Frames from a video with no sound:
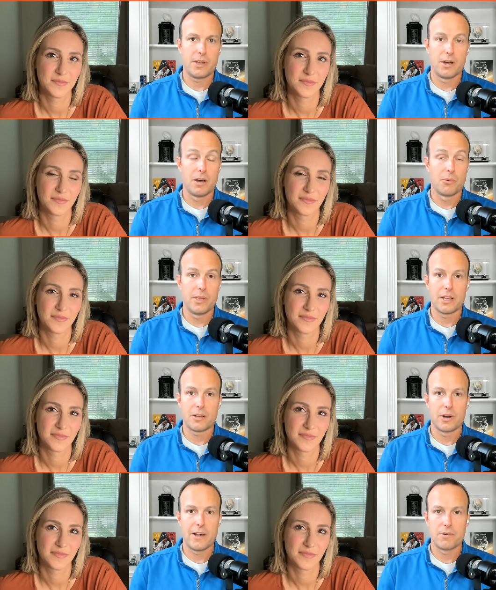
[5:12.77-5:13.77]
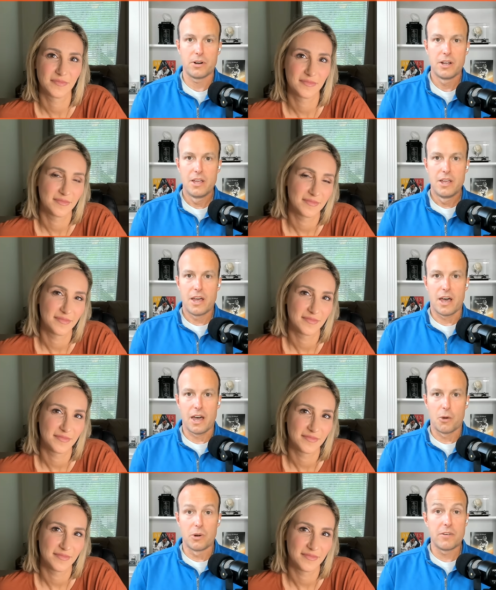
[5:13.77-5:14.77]
Speaker 1: uh, week wherever
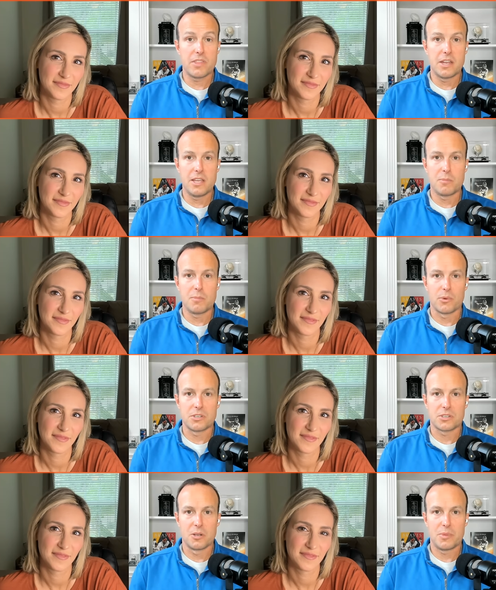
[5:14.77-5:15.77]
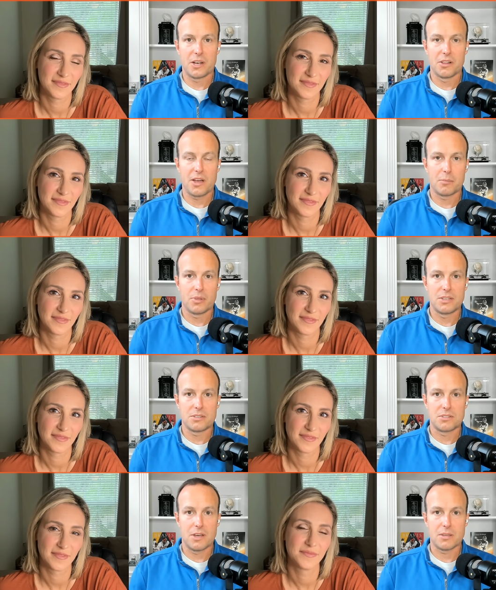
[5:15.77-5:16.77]
uh, wherever they need me, which is going to be in a lot of
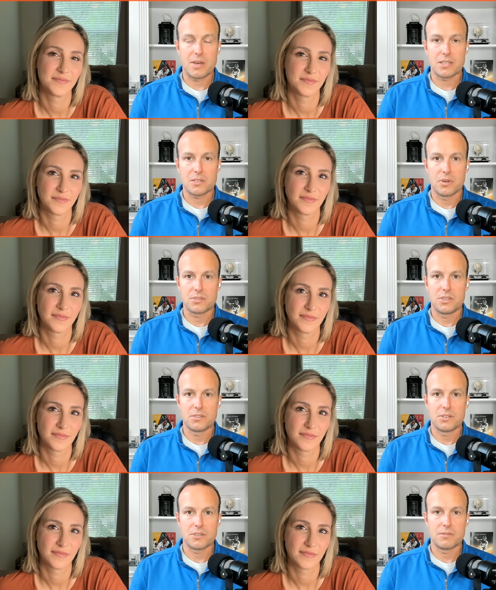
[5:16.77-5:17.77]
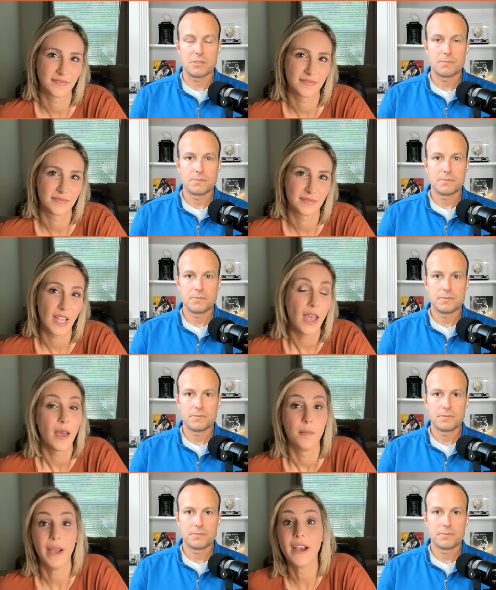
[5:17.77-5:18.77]
places now that basketball season is over.
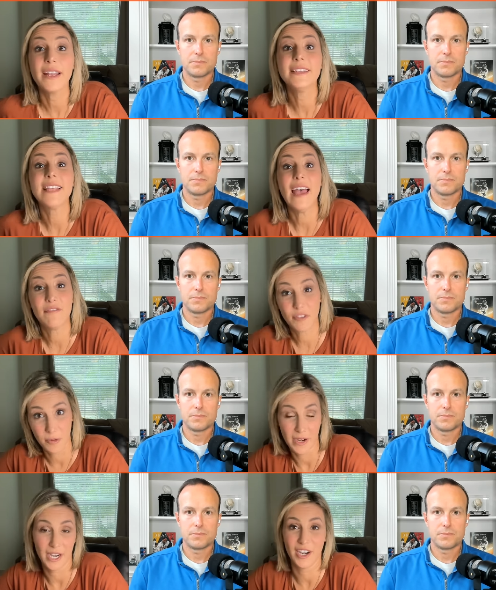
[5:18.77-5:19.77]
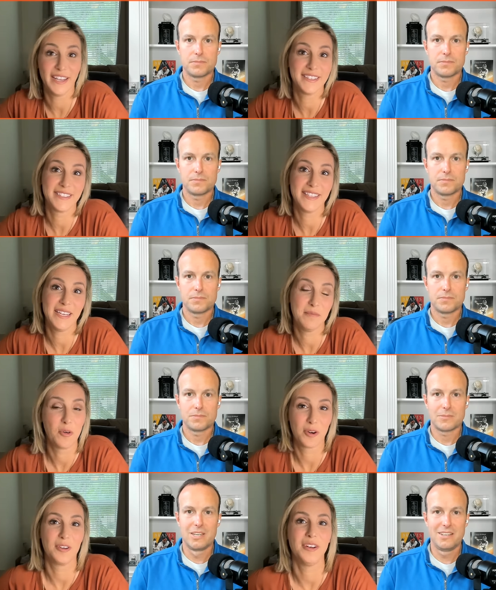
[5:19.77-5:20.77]
Speaker 2: Barrett is everywhere is the
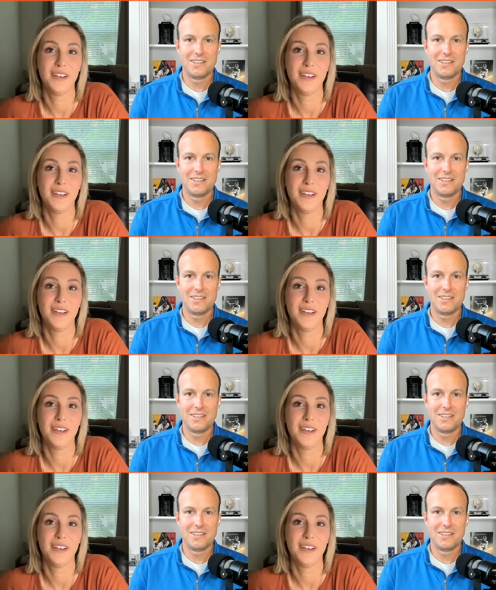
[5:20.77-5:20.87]
moral of.